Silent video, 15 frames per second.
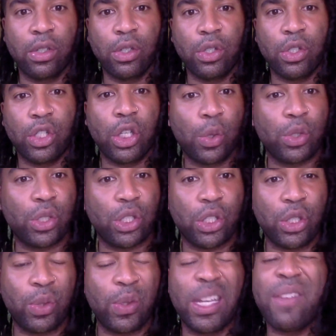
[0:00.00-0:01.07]
chose to
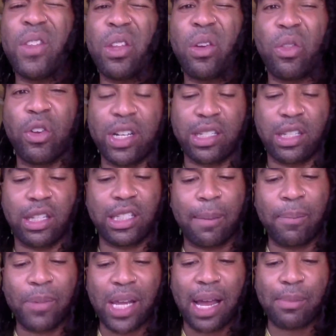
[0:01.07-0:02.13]
do, even though
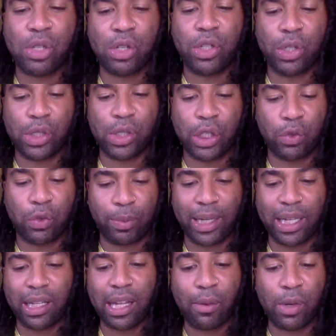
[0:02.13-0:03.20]
sometimes they're using
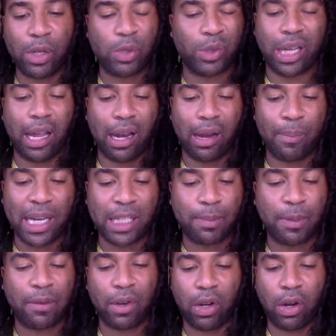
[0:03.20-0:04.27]
grooming language, which makes
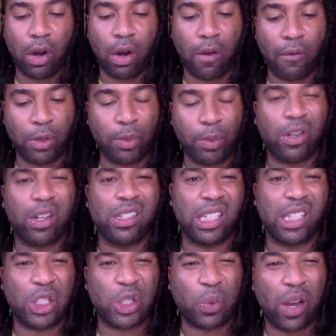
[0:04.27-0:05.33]
me very uncomfortable because
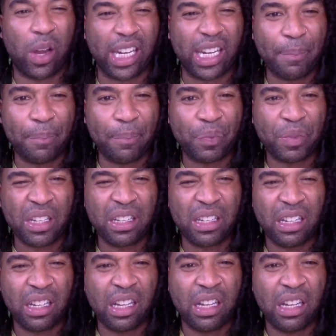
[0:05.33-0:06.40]
he's 20.
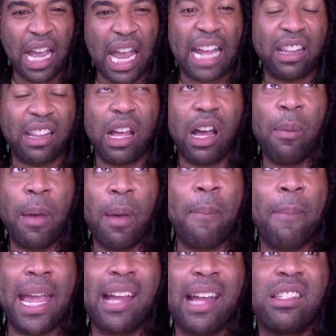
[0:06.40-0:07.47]
And
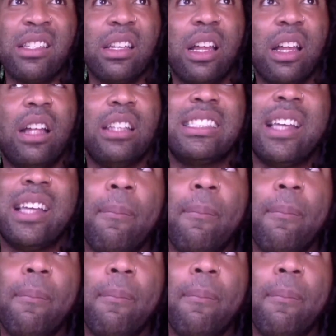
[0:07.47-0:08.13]
some